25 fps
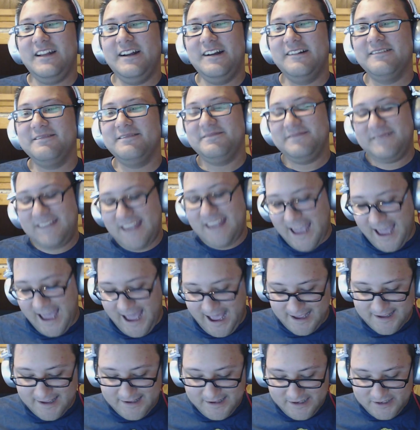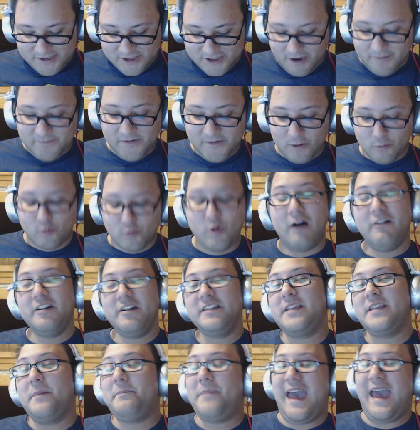Yeah. So if you're willing
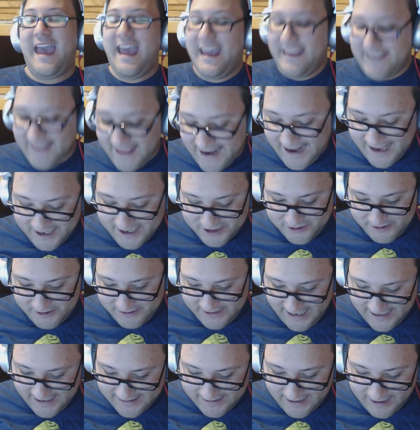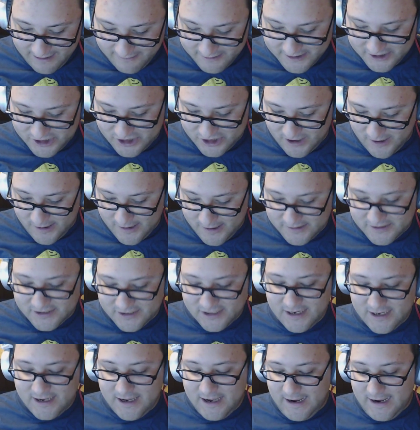to pay that extra $10 charge,
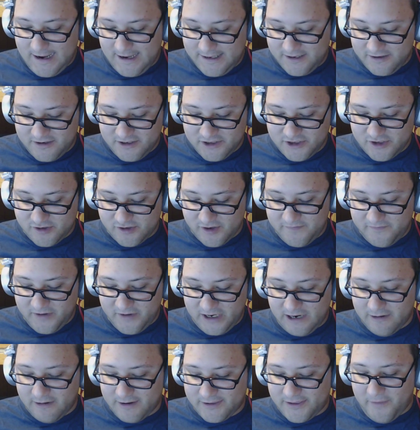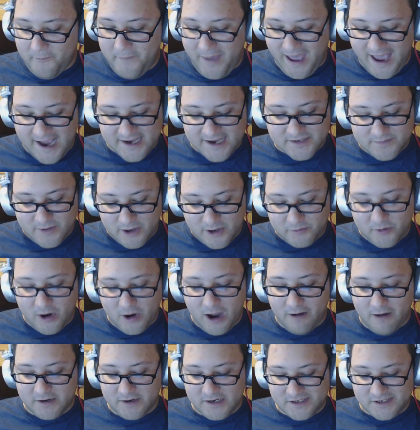you can stream video at the maximum
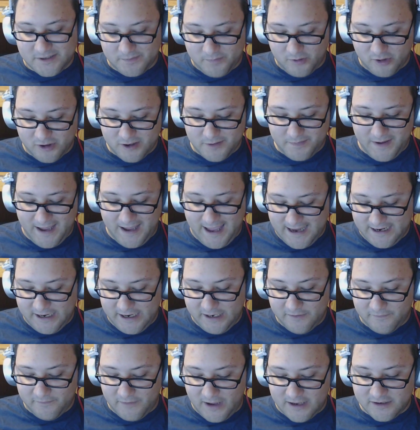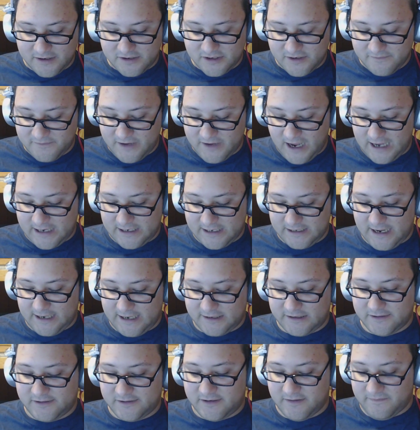quality supported by any device you've got
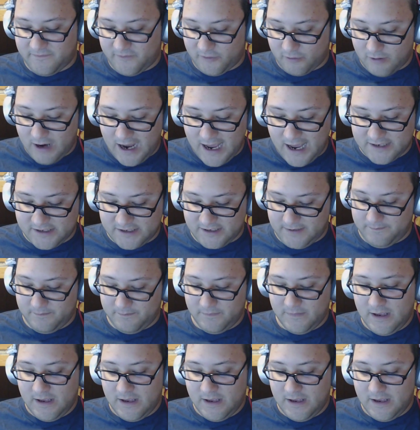connected to Verizon.